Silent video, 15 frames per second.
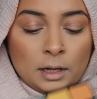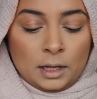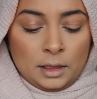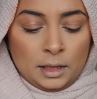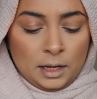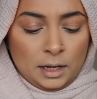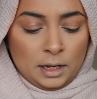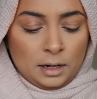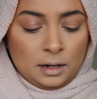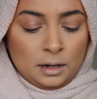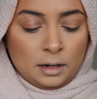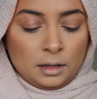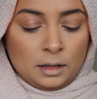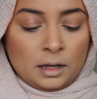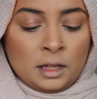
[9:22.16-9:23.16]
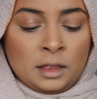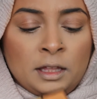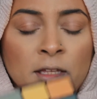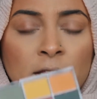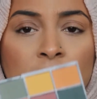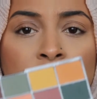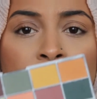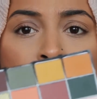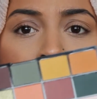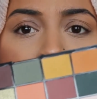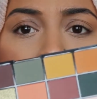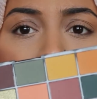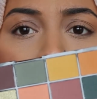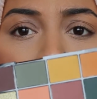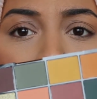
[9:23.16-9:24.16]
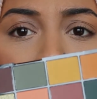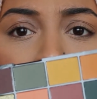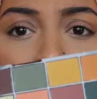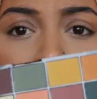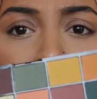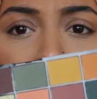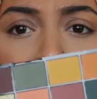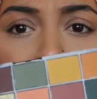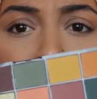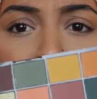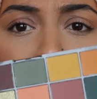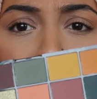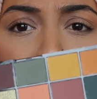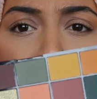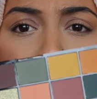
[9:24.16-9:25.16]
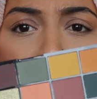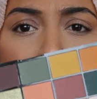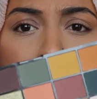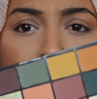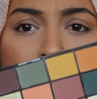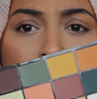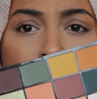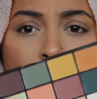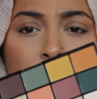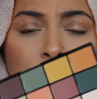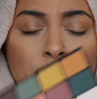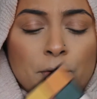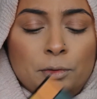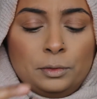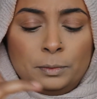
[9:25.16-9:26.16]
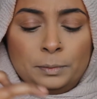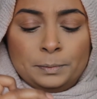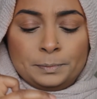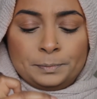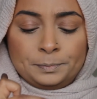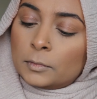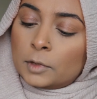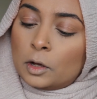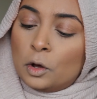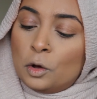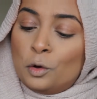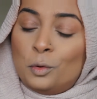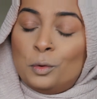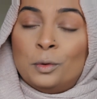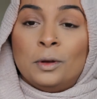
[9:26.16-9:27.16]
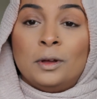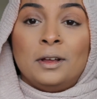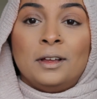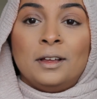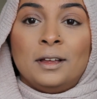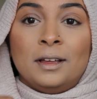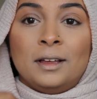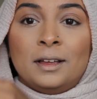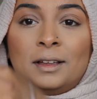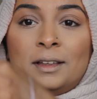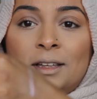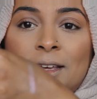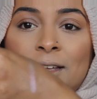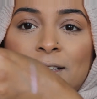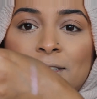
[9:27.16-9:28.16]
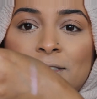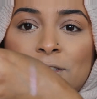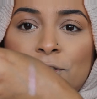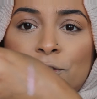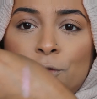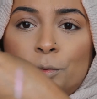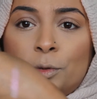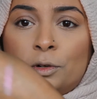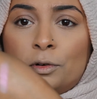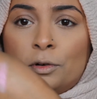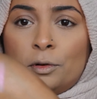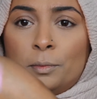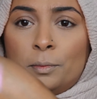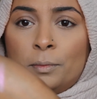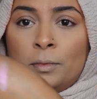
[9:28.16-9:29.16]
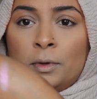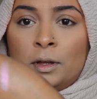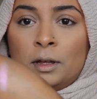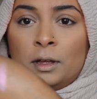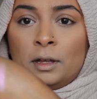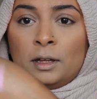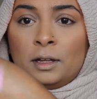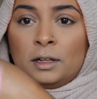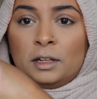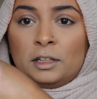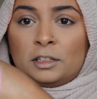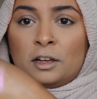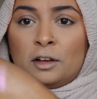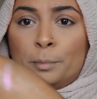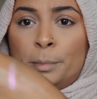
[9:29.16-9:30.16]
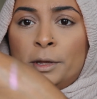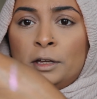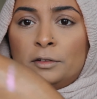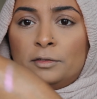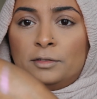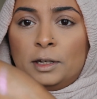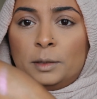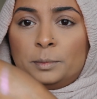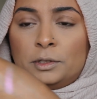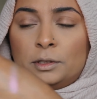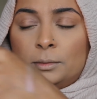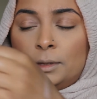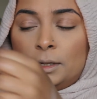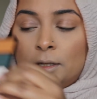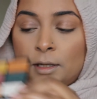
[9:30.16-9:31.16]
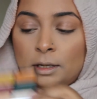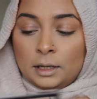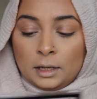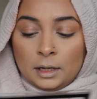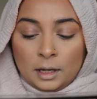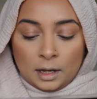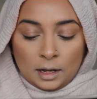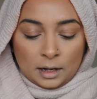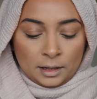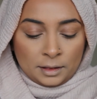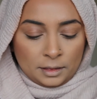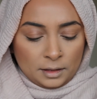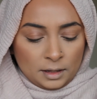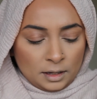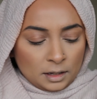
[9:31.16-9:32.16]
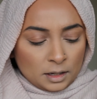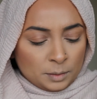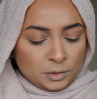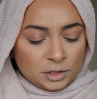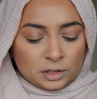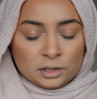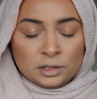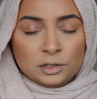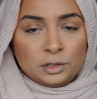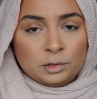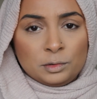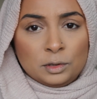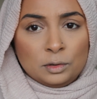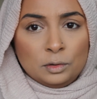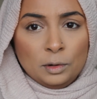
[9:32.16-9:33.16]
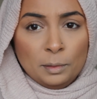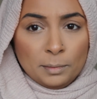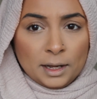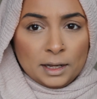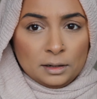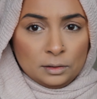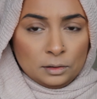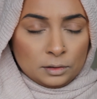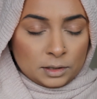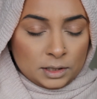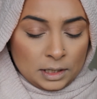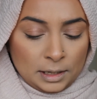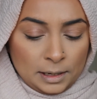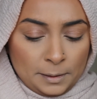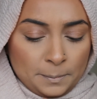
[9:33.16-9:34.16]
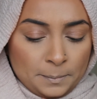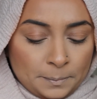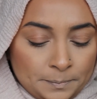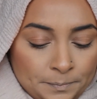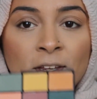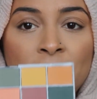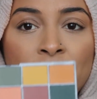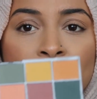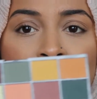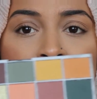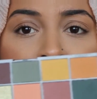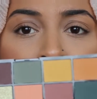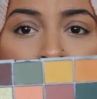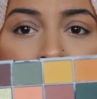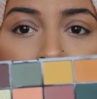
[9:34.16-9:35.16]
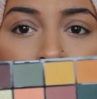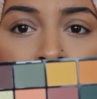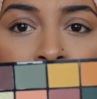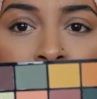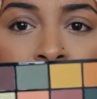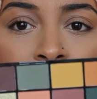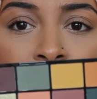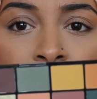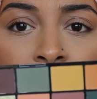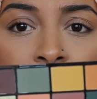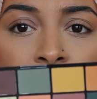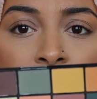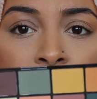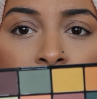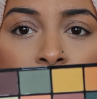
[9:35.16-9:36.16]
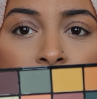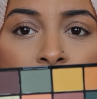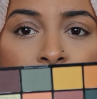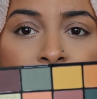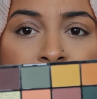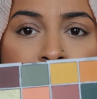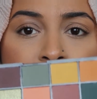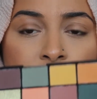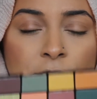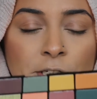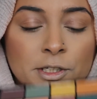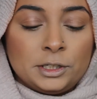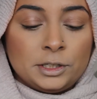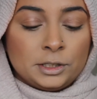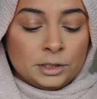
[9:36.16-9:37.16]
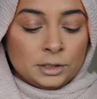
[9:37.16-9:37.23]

And then I think this one's like a satin finish, or maybe it's two-tone. Oh, yeah, that's a duochrome. It's got a pink flip to it. I think I'm just going to do an all matte look today. Let's go in with this delicious orange.